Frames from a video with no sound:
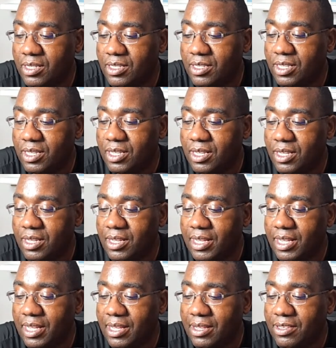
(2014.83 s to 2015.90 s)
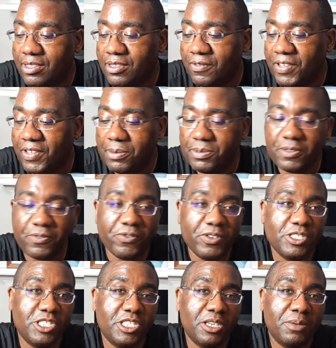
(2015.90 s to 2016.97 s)
uh, develops a
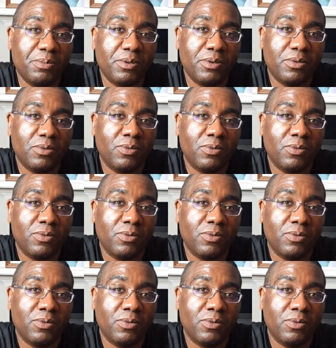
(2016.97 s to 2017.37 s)
friendship